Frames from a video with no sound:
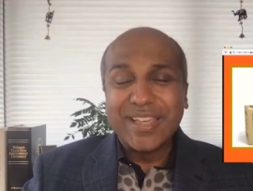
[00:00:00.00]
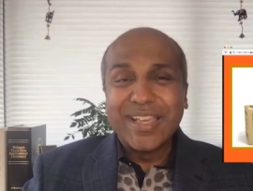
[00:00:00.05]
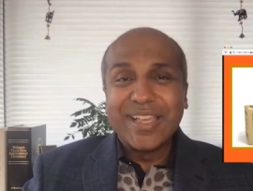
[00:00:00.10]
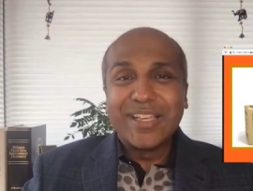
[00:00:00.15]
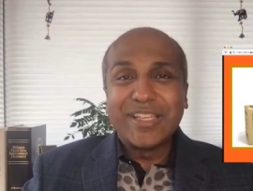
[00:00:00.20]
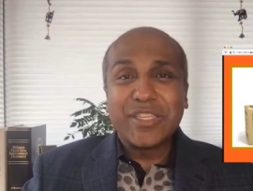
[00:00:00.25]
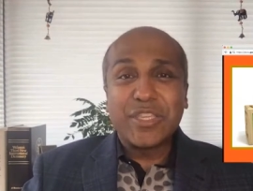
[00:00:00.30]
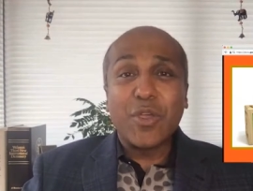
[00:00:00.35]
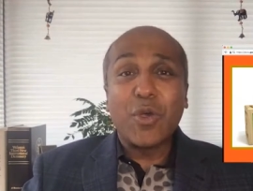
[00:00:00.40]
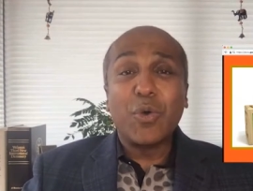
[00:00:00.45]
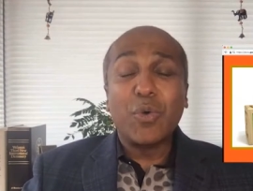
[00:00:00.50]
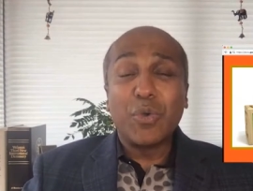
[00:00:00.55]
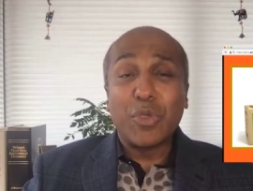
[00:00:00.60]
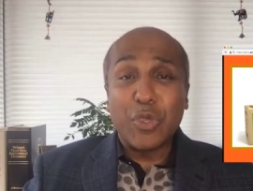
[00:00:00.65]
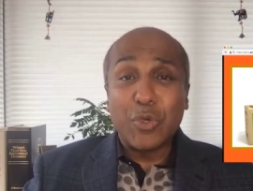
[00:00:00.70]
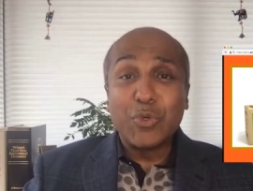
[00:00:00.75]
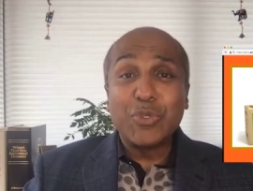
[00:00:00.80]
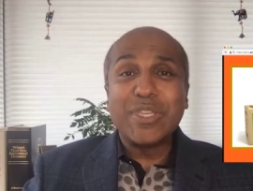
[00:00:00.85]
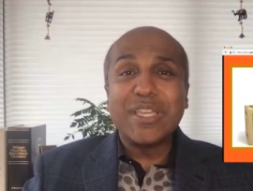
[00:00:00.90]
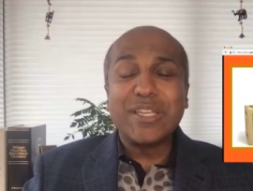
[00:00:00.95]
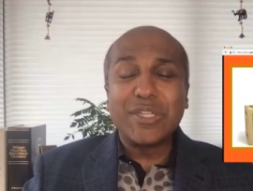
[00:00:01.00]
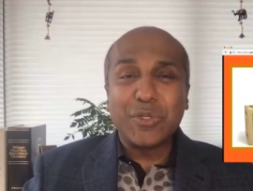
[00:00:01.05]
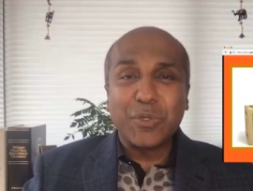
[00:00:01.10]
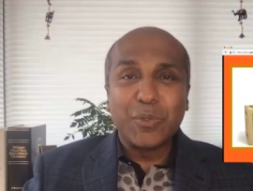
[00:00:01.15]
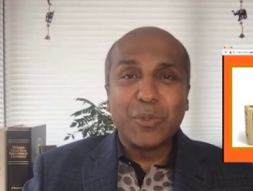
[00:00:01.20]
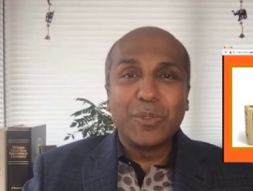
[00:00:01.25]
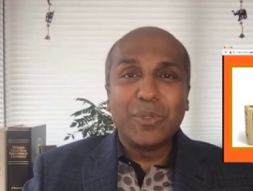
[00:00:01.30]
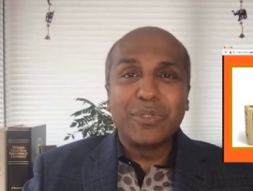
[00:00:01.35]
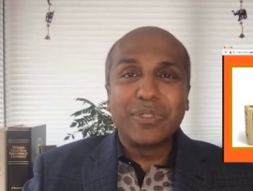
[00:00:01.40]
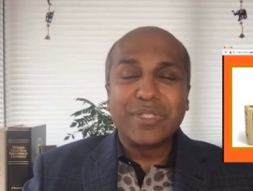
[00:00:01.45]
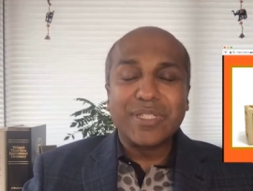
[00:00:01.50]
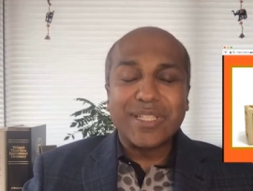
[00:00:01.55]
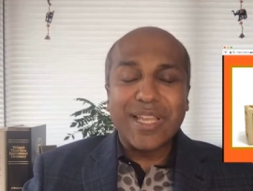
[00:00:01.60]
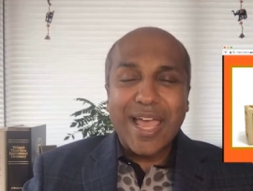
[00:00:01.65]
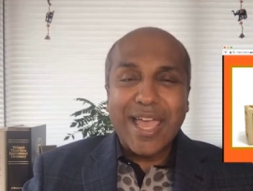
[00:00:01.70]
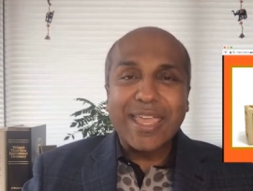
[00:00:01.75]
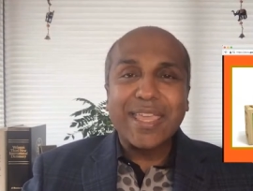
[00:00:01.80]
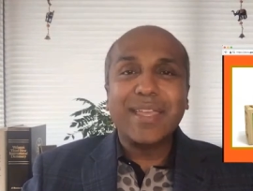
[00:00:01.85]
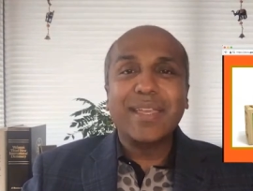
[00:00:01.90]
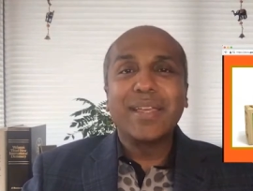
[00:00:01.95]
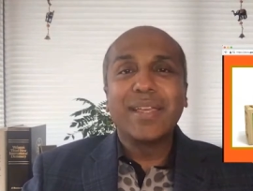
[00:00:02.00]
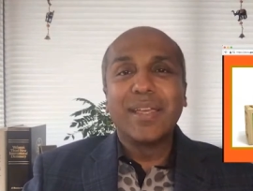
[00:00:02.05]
So using tools like